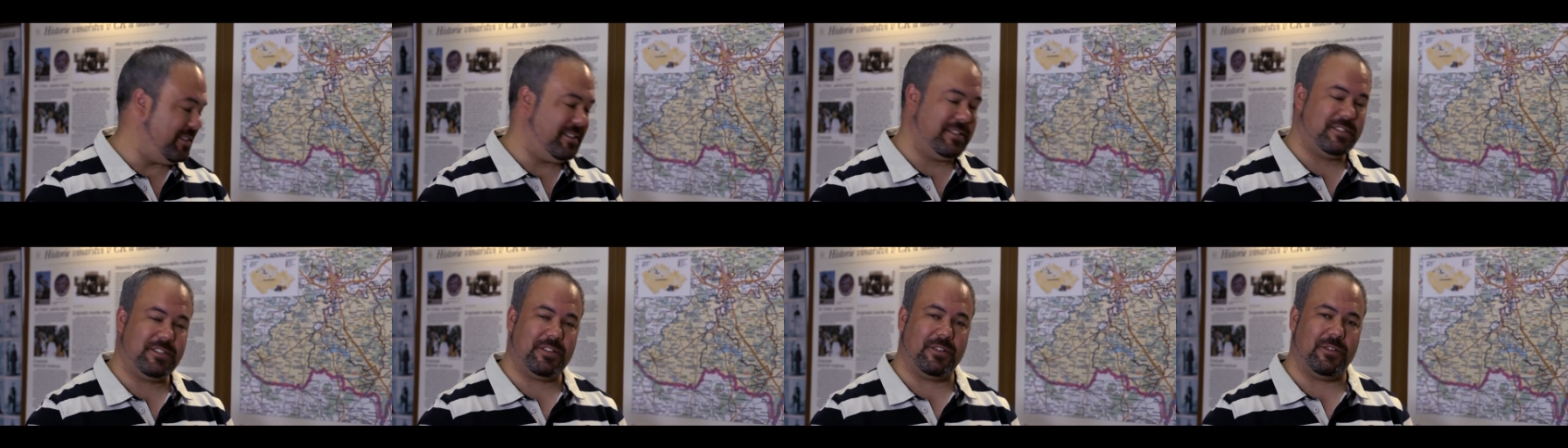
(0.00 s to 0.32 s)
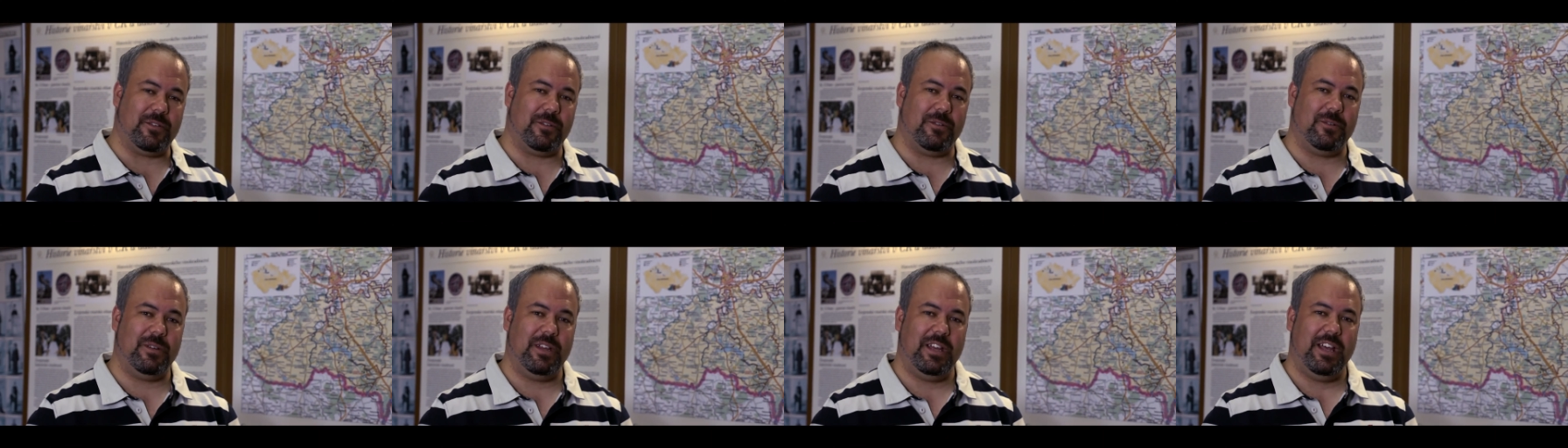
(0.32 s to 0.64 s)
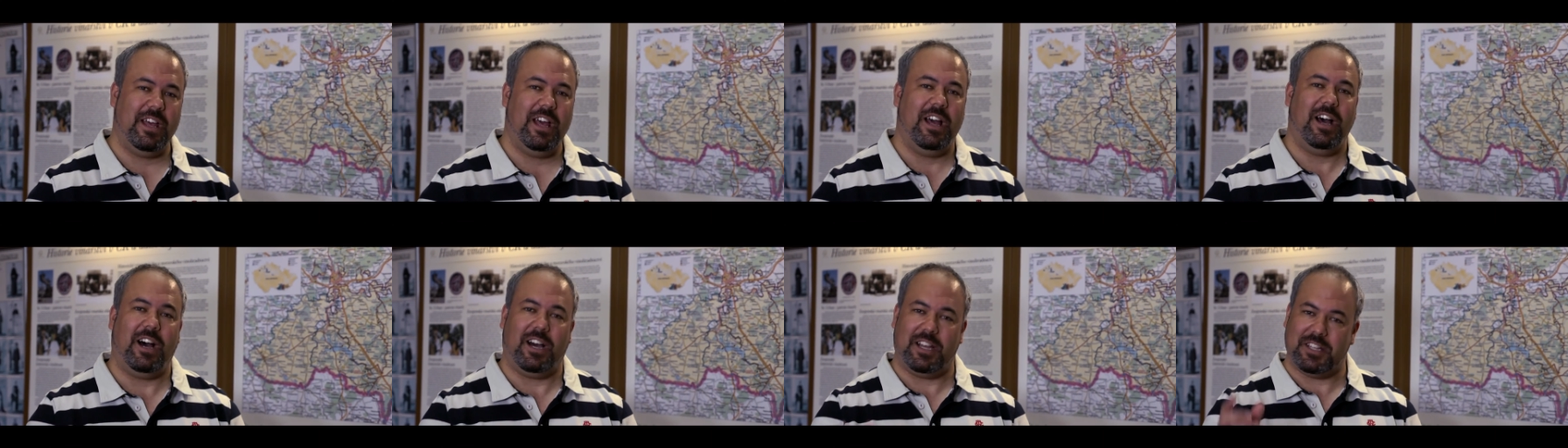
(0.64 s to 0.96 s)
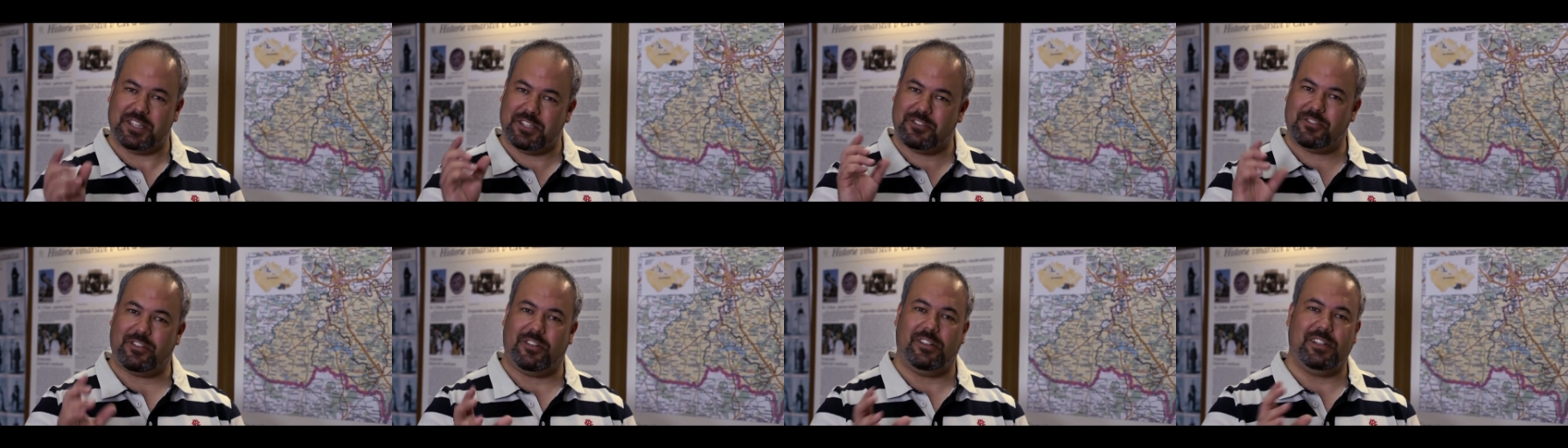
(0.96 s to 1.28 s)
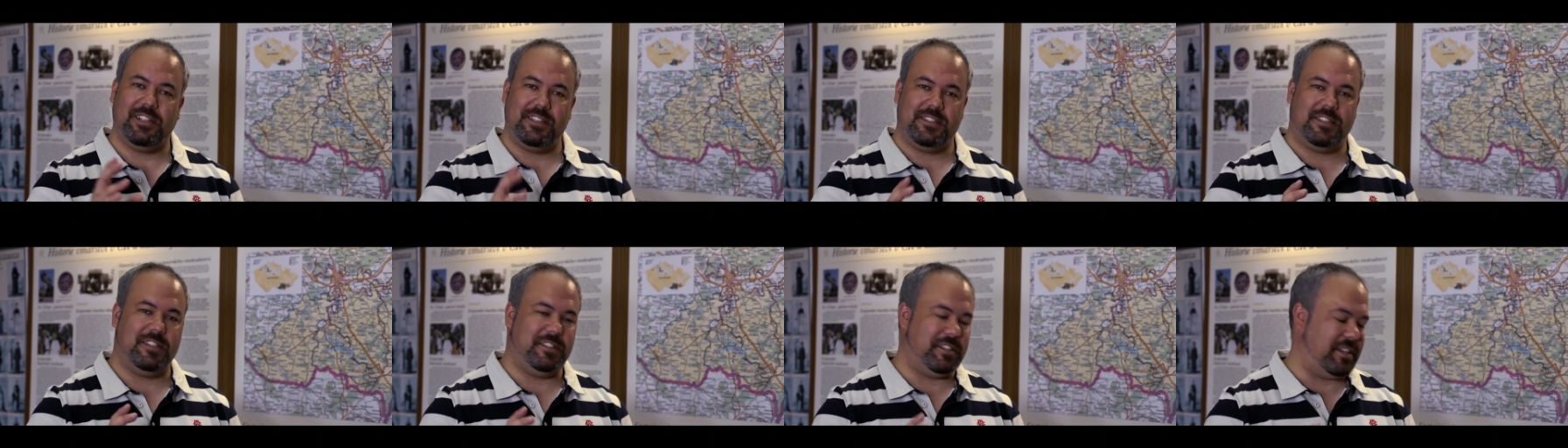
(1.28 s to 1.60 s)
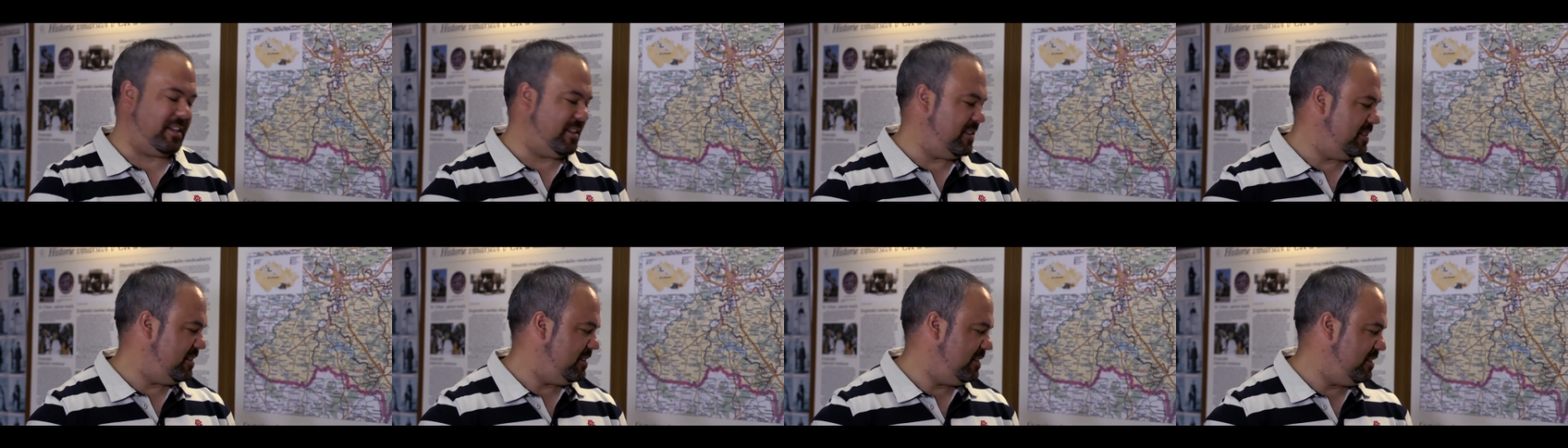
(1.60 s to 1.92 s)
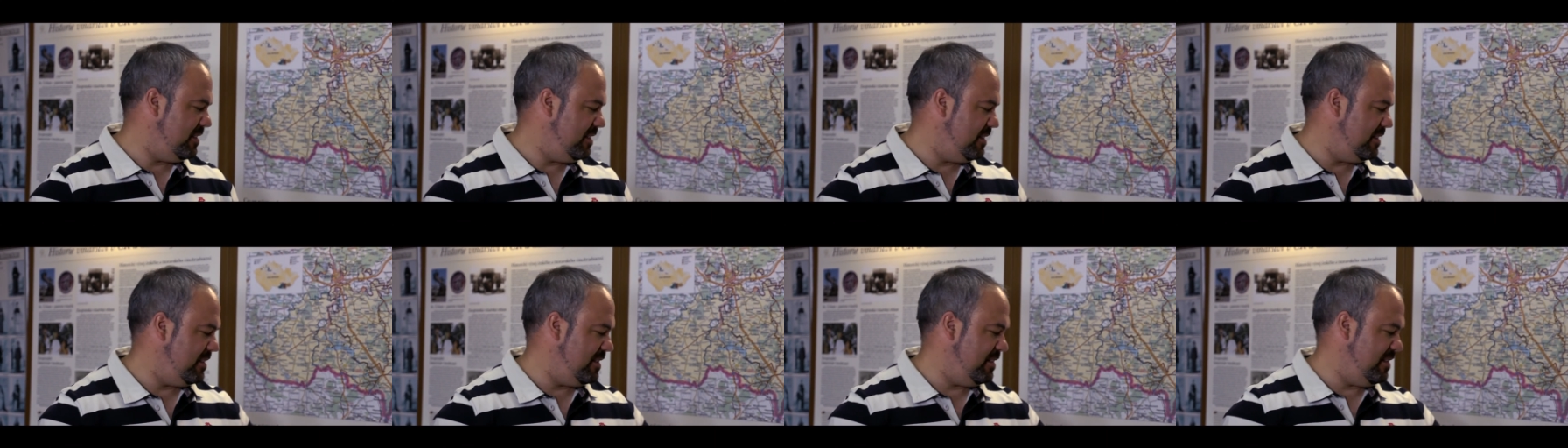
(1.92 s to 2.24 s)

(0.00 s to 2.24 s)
So I strongly suggest